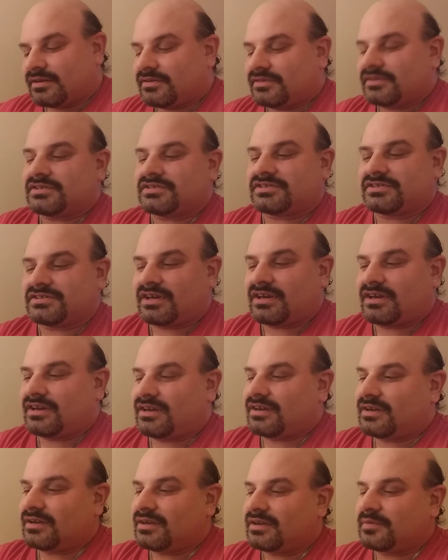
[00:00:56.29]
this
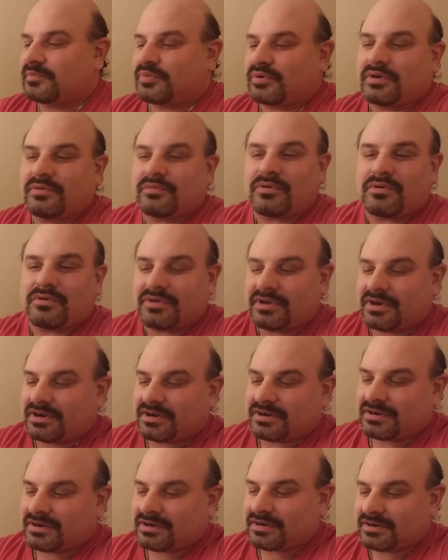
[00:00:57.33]
pre-roll
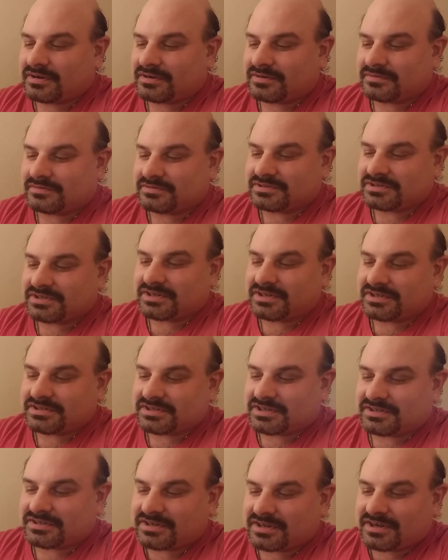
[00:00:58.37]
here is in this
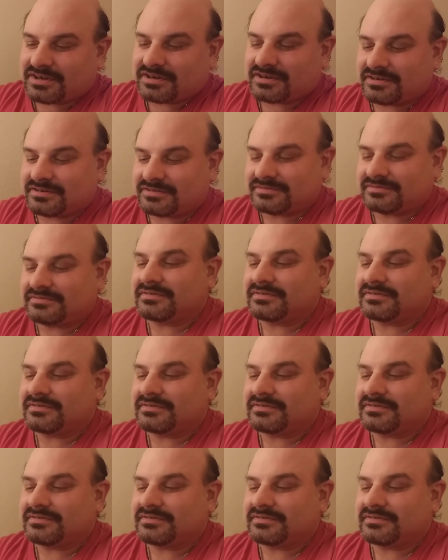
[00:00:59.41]
container.